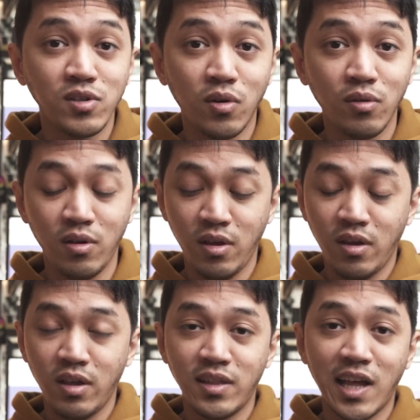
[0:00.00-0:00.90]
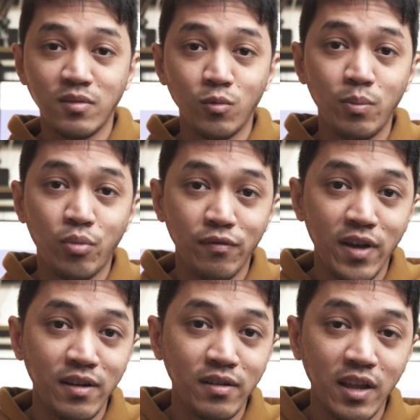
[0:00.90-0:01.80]
So that will
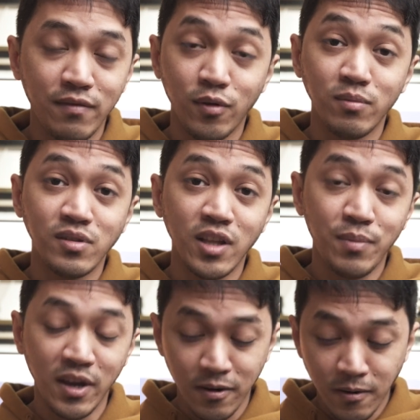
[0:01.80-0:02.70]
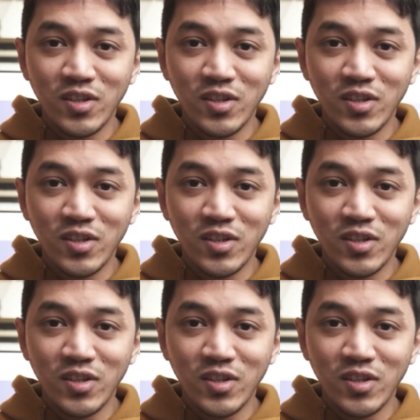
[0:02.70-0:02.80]
prevent it from slipping.